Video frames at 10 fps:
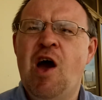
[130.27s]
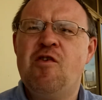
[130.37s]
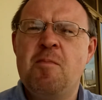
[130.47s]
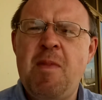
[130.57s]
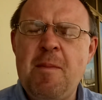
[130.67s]

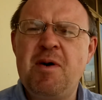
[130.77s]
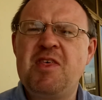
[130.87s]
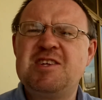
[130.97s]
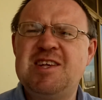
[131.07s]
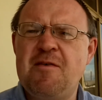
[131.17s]
remember
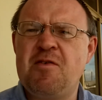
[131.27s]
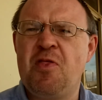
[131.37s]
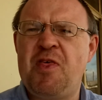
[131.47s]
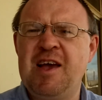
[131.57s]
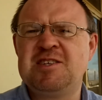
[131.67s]
the seven
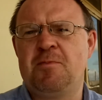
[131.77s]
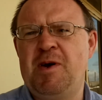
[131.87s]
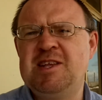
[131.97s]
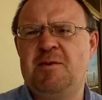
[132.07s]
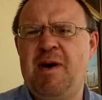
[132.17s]
things that
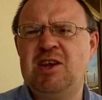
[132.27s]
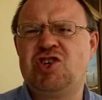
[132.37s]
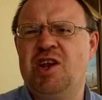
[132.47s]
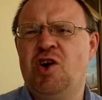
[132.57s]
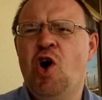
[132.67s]
Peter
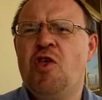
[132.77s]
mentioned.